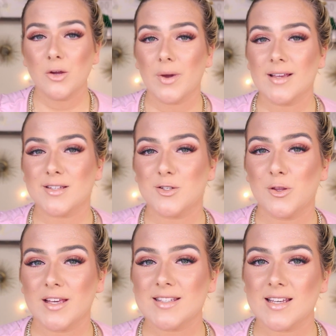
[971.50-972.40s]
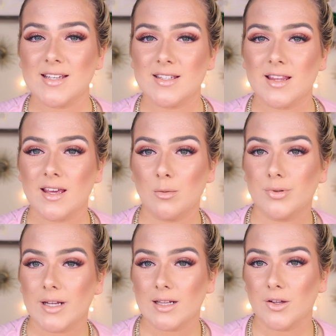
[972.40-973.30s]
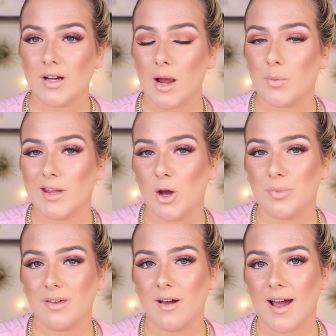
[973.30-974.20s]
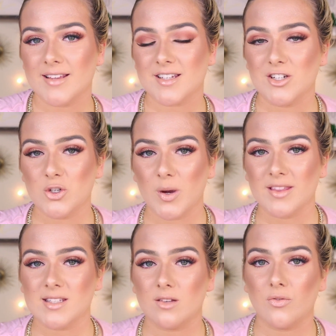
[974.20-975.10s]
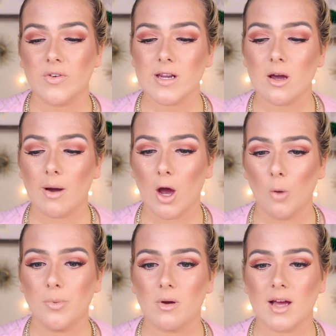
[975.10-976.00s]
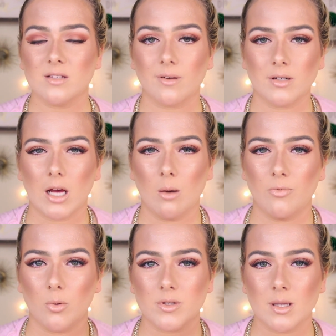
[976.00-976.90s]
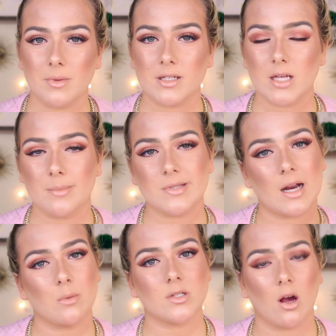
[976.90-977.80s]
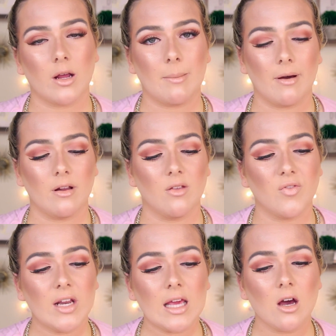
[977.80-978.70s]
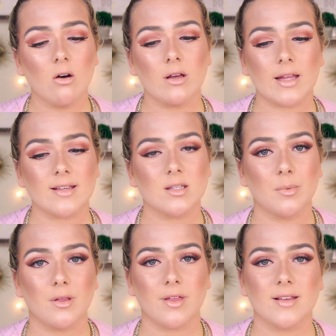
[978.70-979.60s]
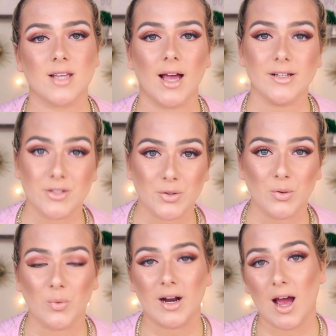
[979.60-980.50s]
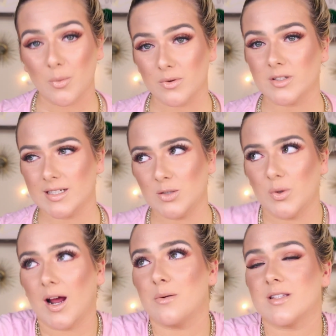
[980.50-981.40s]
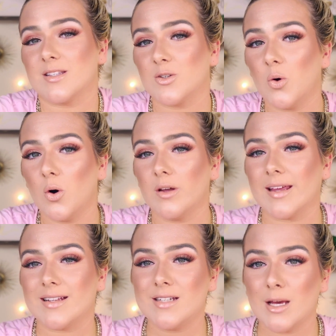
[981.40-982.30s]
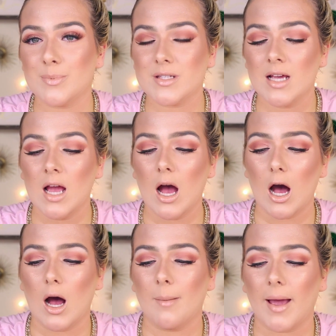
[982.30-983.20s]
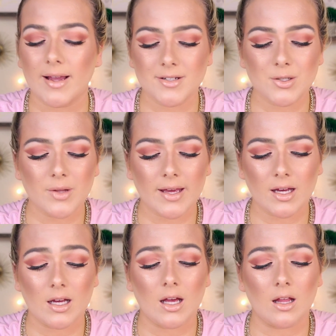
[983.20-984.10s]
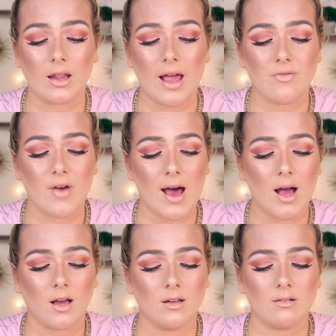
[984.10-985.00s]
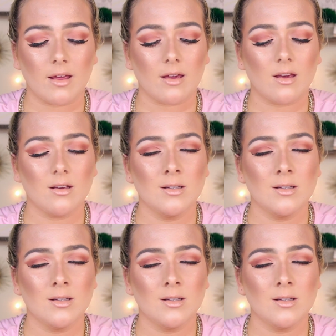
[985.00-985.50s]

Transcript: Anyways, so this is the completed look. I really hope that you guys enjoyed this video. I hope you guys found it helpful with some of the tips that I was talking about in the video, and like some of the things that I do when I was in school, and like tips. I could do like a life hack, like